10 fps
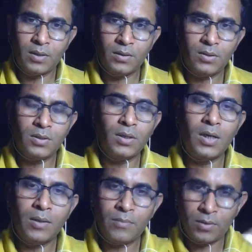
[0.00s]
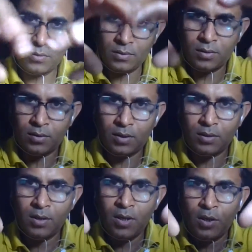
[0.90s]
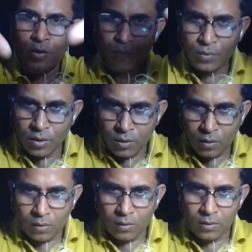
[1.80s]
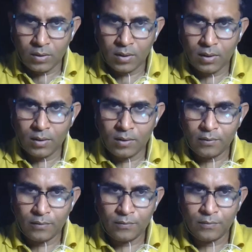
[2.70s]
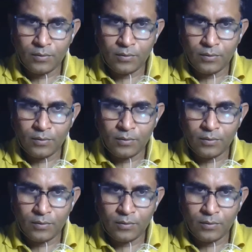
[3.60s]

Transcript: digital hub, and you bring all the,